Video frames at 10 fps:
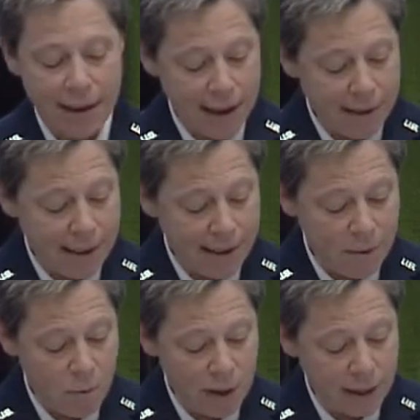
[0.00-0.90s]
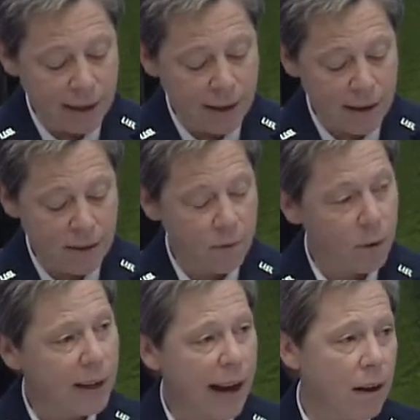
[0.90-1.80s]
and the willingness
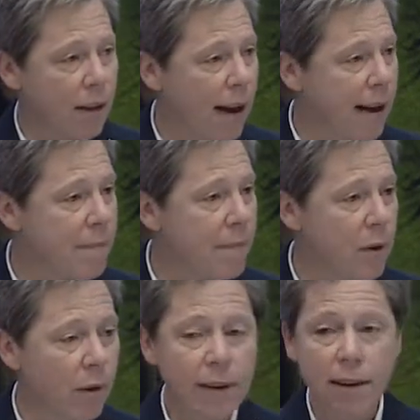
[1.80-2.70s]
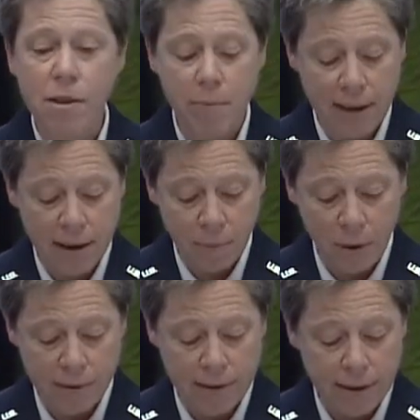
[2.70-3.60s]
for an ally or an LGBT
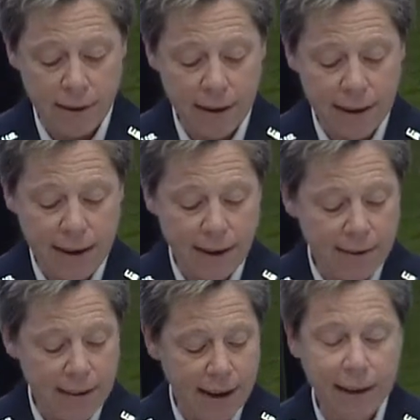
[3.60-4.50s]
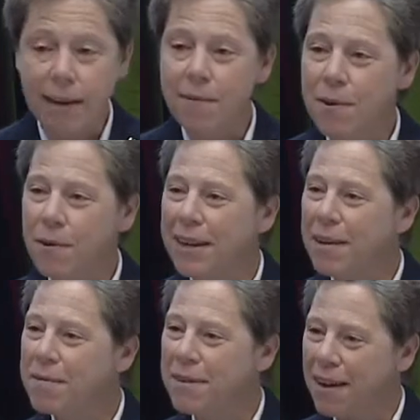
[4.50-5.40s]
person, an executive who
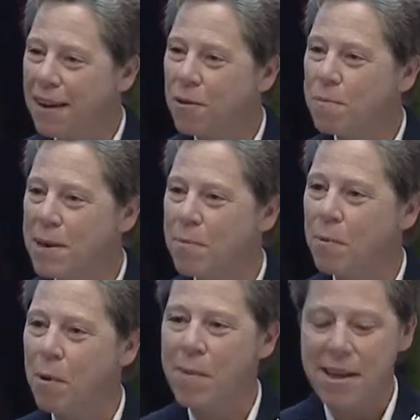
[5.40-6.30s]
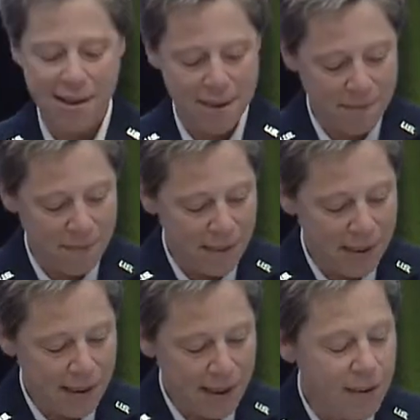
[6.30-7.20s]
gives other people permission
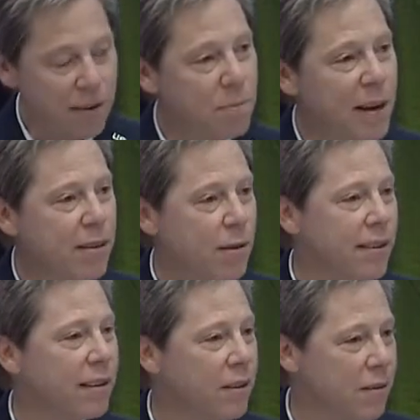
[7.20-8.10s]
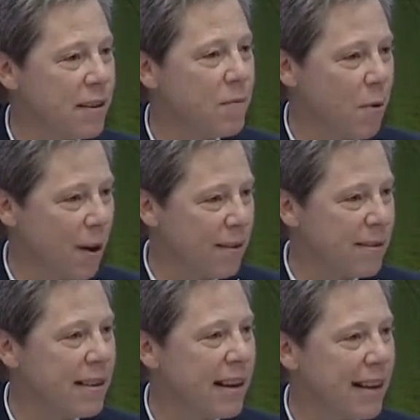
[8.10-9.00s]
to speak those inclusive
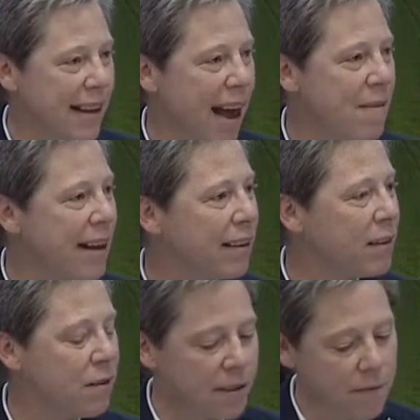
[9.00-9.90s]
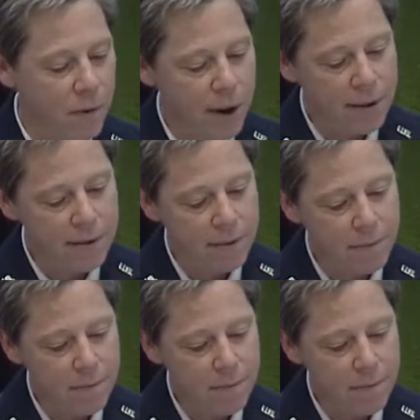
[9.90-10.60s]
words and to have that inclusive voice.